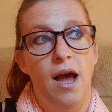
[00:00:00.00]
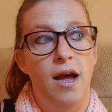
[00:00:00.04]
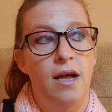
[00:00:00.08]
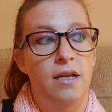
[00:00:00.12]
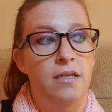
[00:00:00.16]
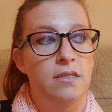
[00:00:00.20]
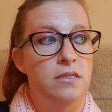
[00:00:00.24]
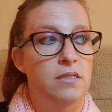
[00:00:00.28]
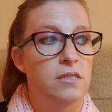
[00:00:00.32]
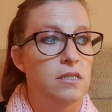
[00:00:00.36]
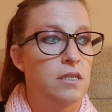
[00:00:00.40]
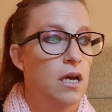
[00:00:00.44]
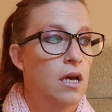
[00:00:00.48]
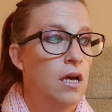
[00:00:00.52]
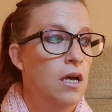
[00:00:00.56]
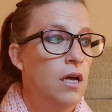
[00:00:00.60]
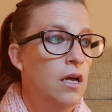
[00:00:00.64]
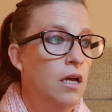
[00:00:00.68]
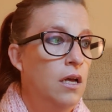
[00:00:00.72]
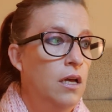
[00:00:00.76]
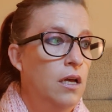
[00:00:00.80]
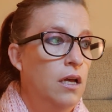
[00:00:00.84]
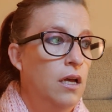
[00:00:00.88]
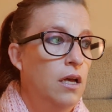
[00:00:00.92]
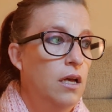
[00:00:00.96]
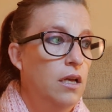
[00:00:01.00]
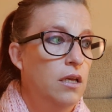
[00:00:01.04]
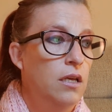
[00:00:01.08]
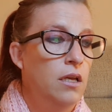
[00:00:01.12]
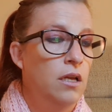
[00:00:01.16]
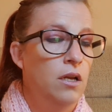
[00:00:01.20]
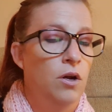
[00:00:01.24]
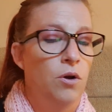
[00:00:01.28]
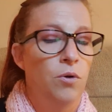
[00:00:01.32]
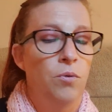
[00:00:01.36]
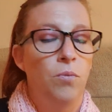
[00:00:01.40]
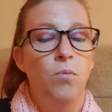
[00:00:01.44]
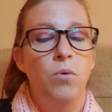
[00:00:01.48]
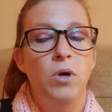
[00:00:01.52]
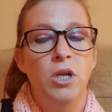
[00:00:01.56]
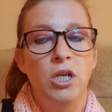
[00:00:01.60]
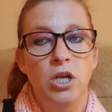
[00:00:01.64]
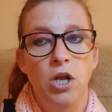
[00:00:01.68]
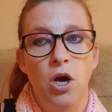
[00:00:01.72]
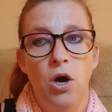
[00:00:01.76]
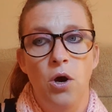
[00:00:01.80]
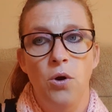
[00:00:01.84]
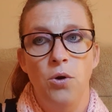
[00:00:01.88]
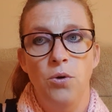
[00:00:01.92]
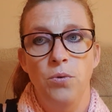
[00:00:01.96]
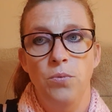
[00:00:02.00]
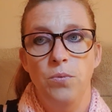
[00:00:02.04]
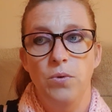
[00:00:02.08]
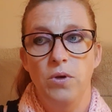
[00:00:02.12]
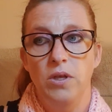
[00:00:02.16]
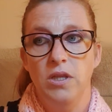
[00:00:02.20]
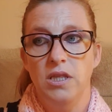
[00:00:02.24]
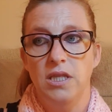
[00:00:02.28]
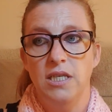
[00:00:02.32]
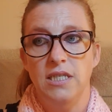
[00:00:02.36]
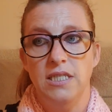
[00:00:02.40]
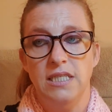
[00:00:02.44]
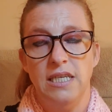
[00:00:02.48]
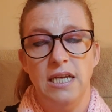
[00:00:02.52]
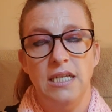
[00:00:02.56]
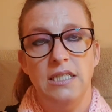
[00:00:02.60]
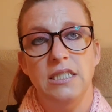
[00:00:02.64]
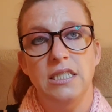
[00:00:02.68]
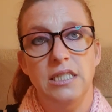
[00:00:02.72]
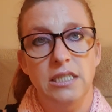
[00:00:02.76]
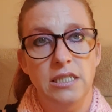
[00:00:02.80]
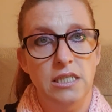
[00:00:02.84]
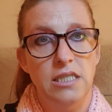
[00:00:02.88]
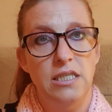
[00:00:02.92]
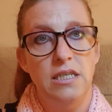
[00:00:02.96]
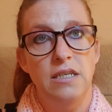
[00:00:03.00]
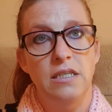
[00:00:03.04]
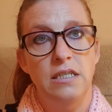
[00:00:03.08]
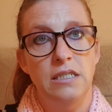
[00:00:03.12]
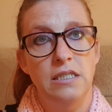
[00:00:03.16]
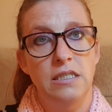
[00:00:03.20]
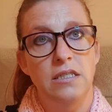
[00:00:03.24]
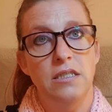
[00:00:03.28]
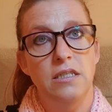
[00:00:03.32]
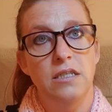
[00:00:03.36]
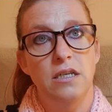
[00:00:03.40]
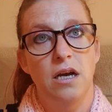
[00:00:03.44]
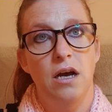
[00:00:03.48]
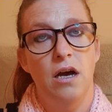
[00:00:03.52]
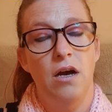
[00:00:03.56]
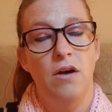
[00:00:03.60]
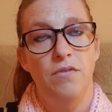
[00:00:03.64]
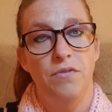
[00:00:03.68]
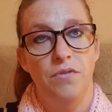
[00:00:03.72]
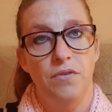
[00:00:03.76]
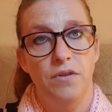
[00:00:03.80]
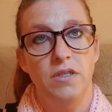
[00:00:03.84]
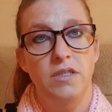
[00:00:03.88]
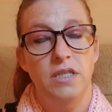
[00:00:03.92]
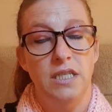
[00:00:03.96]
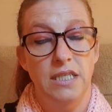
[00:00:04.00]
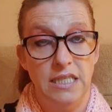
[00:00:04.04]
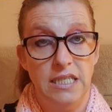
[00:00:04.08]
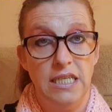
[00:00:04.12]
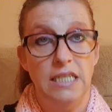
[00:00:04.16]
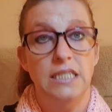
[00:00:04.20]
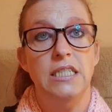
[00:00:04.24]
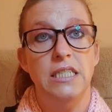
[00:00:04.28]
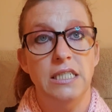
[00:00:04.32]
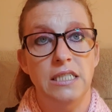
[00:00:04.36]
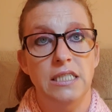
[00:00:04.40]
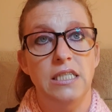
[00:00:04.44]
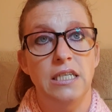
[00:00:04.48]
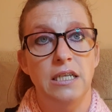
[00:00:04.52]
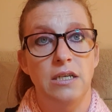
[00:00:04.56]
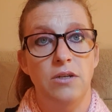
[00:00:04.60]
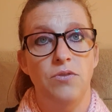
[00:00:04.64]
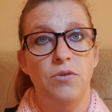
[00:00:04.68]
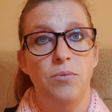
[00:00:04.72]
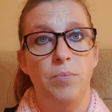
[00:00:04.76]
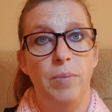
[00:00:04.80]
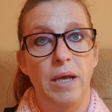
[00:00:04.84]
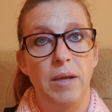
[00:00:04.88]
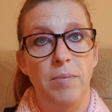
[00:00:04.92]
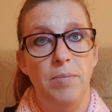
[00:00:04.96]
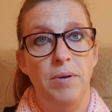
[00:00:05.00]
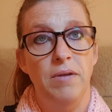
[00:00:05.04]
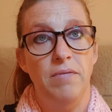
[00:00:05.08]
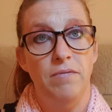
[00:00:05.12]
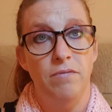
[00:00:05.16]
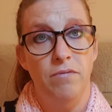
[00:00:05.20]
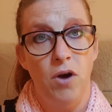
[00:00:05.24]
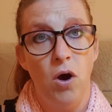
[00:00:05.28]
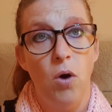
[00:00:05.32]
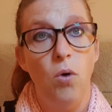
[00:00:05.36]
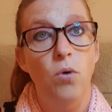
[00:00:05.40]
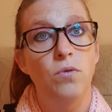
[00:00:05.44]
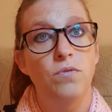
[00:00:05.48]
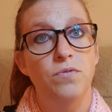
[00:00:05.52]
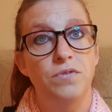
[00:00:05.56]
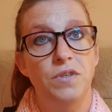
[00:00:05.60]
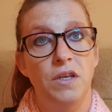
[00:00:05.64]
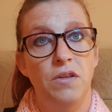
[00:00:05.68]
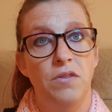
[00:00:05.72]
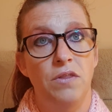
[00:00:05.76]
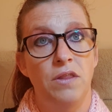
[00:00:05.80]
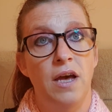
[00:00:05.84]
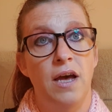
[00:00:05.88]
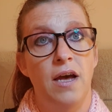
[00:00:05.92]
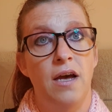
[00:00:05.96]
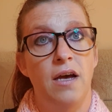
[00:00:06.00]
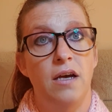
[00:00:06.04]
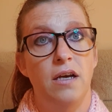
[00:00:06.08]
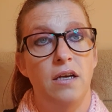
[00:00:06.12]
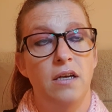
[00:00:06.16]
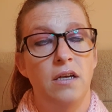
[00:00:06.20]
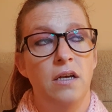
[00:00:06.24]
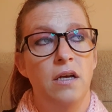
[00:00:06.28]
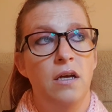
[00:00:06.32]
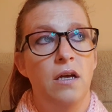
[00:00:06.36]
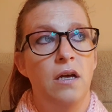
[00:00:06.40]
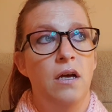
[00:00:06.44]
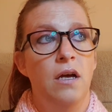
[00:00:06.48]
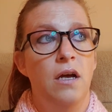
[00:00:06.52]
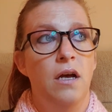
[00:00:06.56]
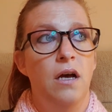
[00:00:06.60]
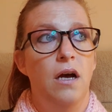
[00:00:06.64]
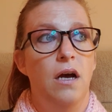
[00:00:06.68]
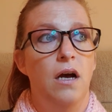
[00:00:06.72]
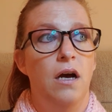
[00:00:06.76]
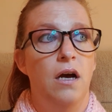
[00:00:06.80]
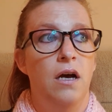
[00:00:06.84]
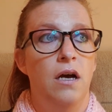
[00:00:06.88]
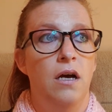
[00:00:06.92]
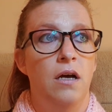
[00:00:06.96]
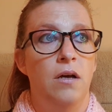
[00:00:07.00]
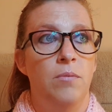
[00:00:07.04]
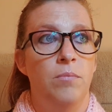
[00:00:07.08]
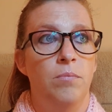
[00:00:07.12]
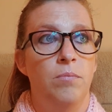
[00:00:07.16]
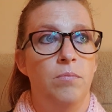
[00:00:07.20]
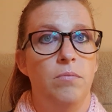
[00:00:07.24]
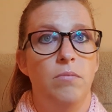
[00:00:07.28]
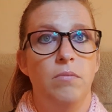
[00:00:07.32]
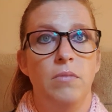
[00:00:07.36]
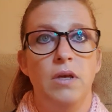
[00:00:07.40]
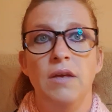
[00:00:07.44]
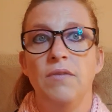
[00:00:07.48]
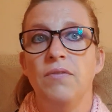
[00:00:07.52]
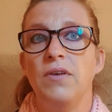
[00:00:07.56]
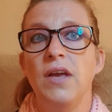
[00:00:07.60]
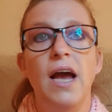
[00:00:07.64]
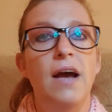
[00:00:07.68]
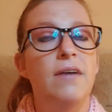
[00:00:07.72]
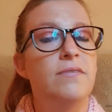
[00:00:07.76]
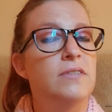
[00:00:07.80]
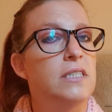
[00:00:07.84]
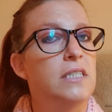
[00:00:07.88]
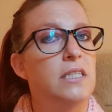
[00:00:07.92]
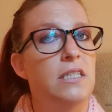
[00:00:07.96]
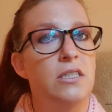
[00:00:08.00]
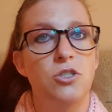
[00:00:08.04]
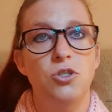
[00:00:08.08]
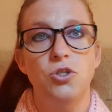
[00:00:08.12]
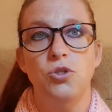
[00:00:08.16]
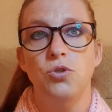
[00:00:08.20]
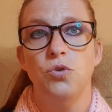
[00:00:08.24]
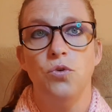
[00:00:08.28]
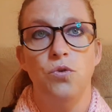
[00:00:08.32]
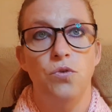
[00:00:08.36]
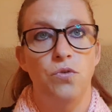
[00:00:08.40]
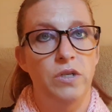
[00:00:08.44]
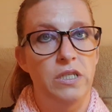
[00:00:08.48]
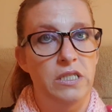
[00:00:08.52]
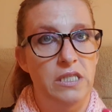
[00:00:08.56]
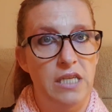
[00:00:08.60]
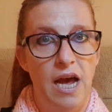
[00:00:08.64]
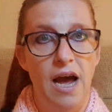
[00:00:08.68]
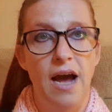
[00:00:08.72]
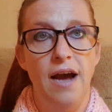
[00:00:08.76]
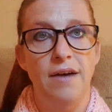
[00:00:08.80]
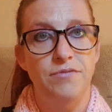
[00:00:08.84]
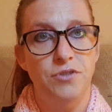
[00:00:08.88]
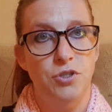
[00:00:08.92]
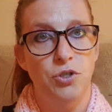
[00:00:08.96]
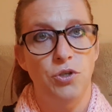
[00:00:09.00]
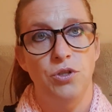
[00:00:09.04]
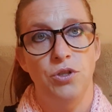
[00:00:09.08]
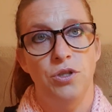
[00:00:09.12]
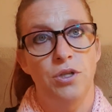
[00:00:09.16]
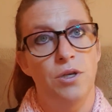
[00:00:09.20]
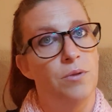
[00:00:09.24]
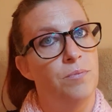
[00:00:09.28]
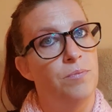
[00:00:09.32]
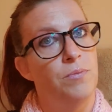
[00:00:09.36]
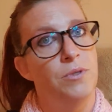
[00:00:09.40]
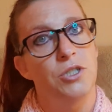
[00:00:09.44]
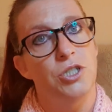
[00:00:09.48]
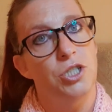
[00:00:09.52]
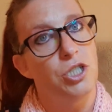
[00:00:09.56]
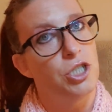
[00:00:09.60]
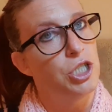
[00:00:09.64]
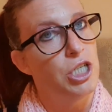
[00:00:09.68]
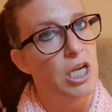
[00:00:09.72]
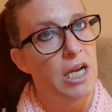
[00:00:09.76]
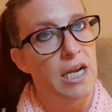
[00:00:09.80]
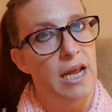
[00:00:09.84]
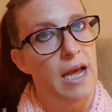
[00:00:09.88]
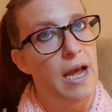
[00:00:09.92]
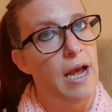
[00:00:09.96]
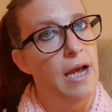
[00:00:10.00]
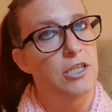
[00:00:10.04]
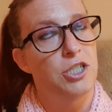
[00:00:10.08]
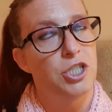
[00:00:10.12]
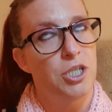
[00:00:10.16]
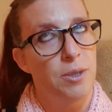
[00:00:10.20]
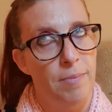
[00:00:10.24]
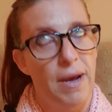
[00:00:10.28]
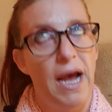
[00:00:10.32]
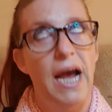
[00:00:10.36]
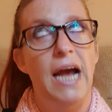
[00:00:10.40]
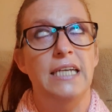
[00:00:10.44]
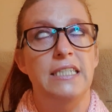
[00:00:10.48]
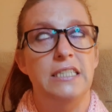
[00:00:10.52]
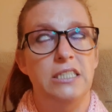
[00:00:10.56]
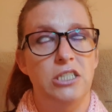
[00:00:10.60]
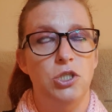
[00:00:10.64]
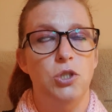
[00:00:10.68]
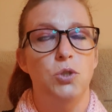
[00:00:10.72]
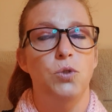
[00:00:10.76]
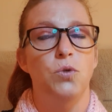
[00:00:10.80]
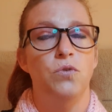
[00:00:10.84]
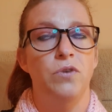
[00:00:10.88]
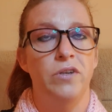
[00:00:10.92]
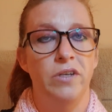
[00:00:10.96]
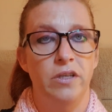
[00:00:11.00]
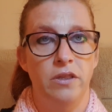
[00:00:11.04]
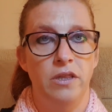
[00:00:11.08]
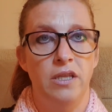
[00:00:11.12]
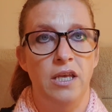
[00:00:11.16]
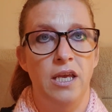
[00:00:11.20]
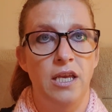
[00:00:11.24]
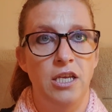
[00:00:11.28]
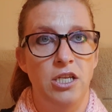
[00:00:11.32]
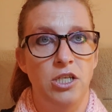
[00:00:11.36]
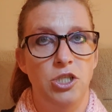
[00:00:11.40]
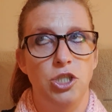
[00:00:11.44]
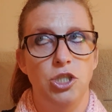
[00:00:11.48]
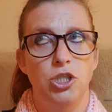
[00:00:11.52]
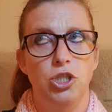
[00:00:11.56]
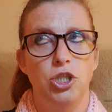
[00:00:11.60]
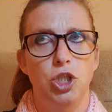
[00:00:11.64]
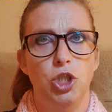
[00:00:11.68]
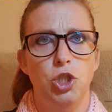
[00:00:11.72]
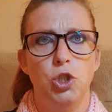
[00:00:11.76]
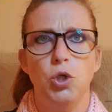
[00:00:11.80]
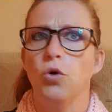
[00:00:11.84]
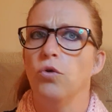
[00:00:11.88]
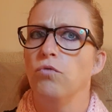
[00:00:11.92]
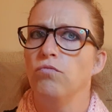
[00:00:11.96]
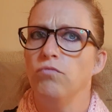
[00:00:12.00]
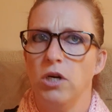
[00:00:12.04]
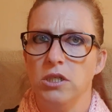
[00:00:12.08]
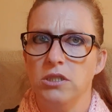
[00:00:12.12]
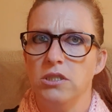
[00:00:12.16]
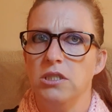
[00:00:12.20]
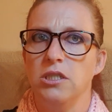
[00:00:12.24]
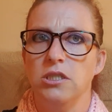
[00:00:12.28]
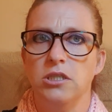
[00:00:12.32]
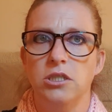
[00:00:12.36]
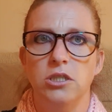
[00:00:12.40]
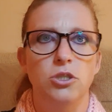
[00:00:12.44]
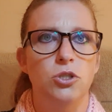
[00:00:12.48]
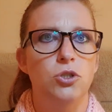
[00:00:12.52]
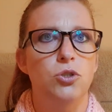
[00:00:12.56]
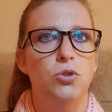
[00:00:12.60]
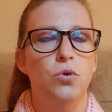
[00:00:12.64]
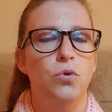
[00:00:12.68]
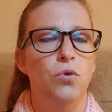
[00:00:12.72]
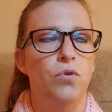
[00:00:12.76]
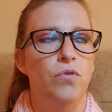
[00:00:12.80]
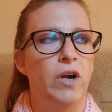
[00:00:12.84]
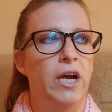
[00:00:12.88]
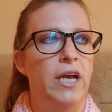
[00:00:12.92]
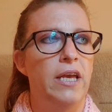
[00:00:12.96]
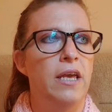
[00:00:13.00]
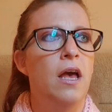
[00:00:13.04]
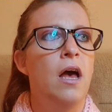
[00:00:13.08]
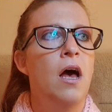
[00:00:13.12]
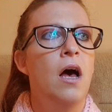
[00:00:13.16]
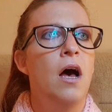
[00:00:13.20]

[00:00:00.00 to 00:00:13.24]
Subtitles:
And, you know, we know the sentencing of the people involved in that. If you haven't seen the stories, I have done them. There's a Gemma Hayter story and the Sean Rossington story.